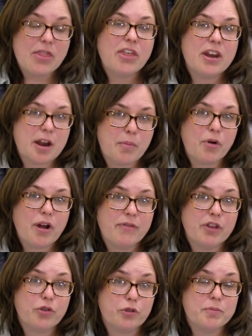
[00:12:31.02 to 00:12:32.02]
the number of
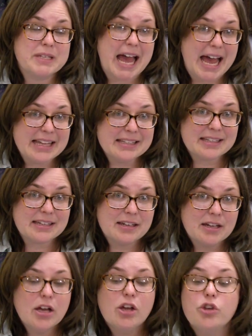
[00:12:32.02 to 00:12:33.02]
the group task,
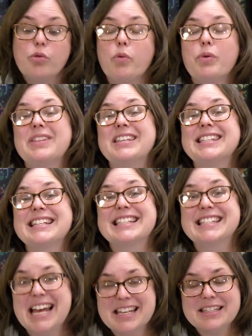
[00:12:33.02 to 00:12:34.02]
you will read the
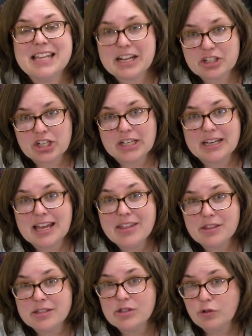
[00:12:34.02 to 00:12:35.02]
success section in
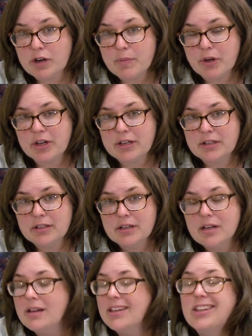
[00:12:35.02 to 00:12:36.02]
the storybook.
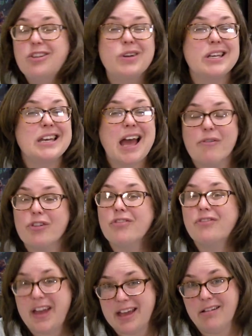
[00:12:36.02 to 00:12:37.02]
You can never
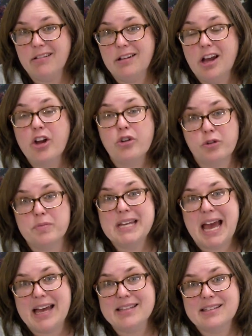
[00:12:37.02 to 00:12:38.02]
fail a group
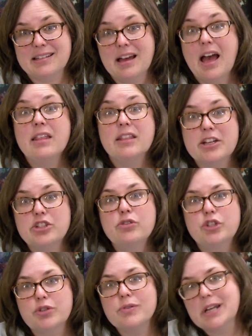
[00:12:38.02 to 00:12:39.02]
task unless you
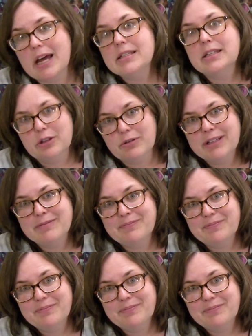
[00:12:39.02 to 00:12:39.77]
choose not to do it.